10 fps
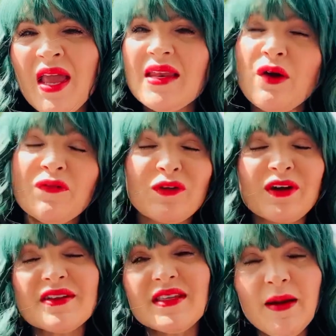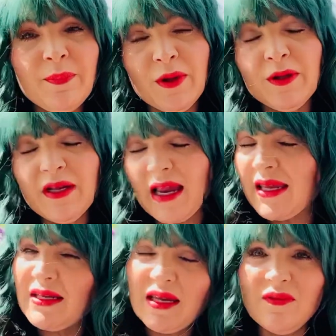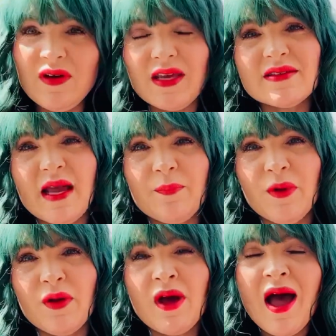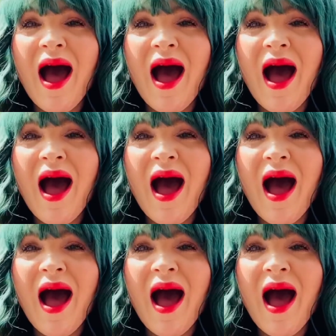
now, for example, and I can give an example,